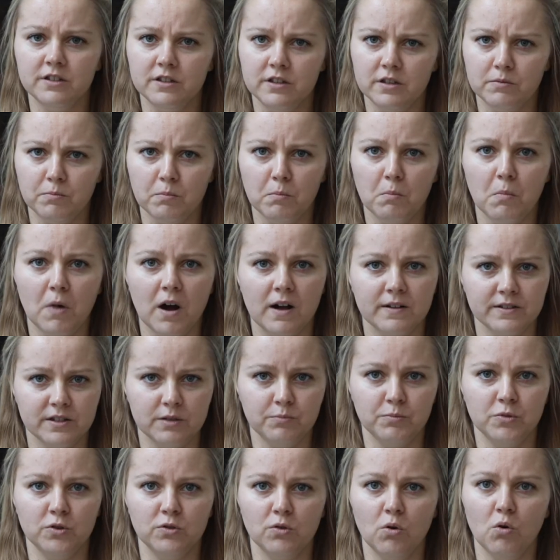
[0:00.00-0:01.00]
it a
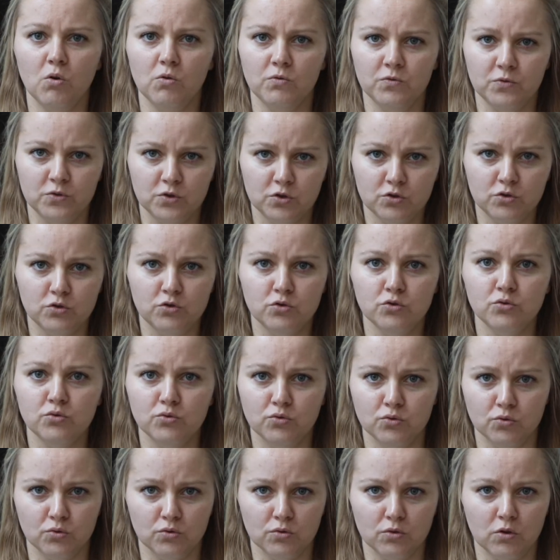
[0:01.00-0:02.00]
multiple of
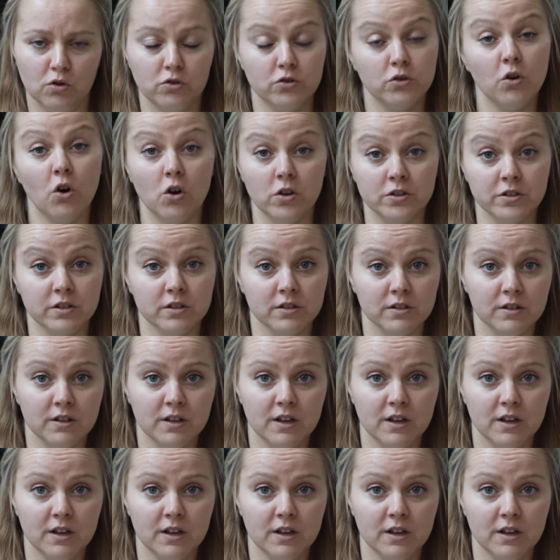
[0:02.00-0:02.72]
2 or not?